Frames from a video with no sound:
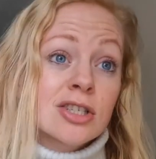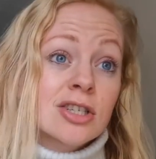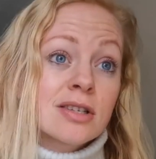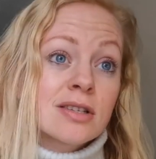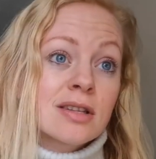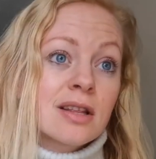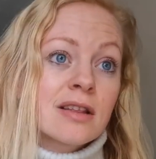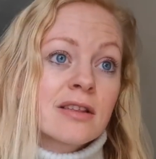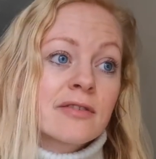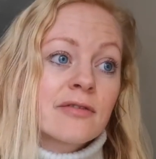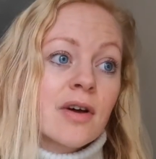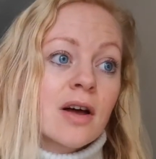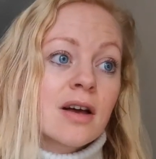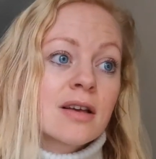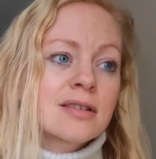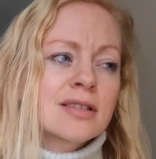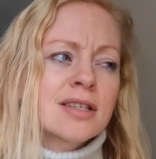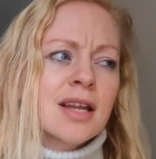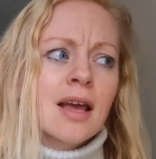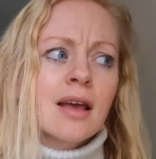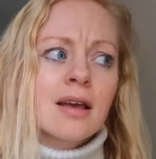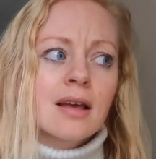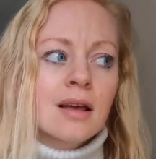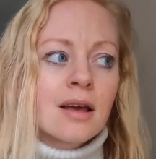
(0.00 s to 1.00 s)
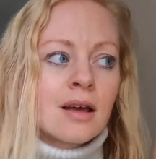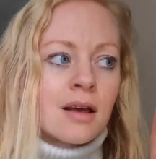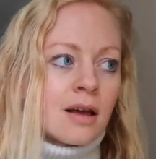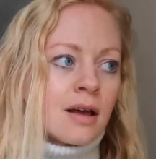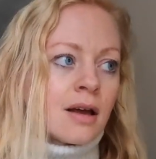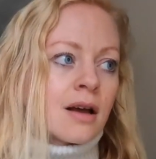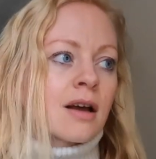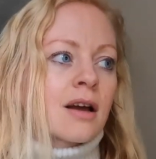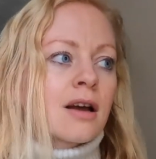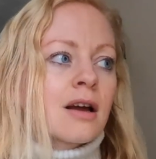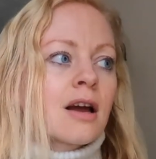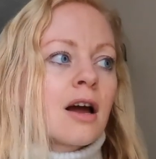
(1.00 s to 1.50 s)
just this first day
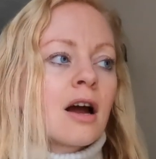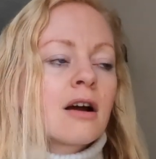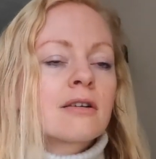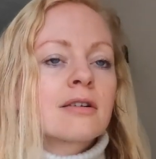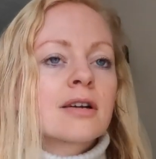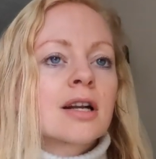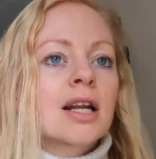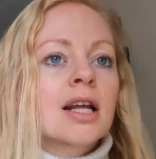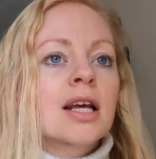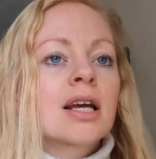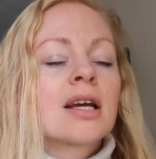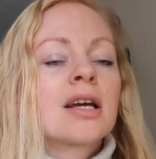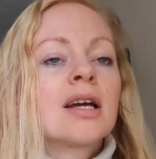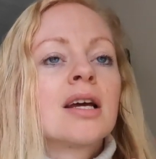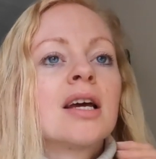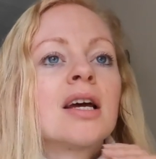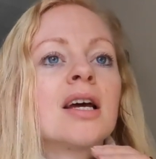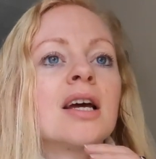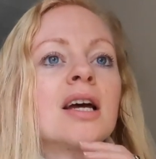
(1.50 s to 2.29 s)
currently.